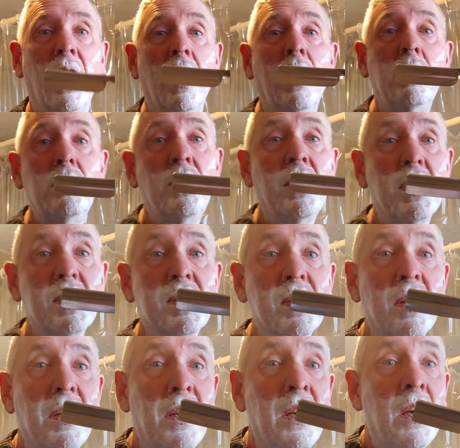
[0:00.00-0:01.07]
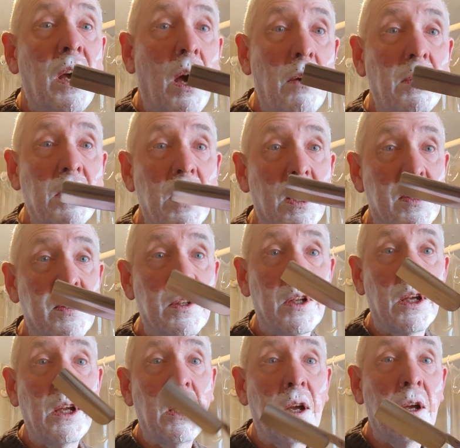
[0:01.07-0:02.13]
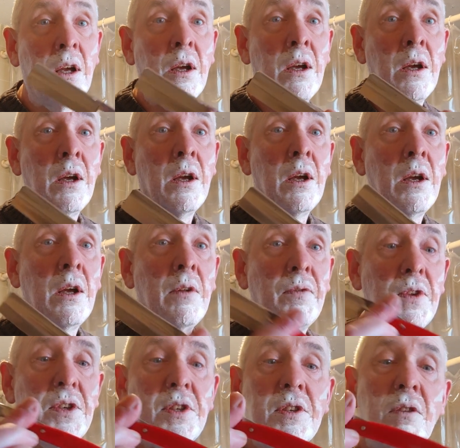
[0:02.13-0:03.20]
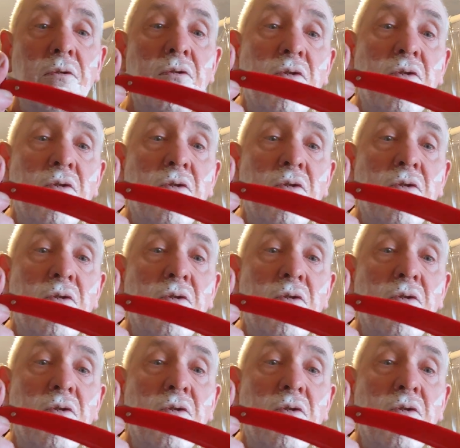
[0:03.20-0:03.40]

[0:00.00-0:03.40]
I honed this only yesterday. This is a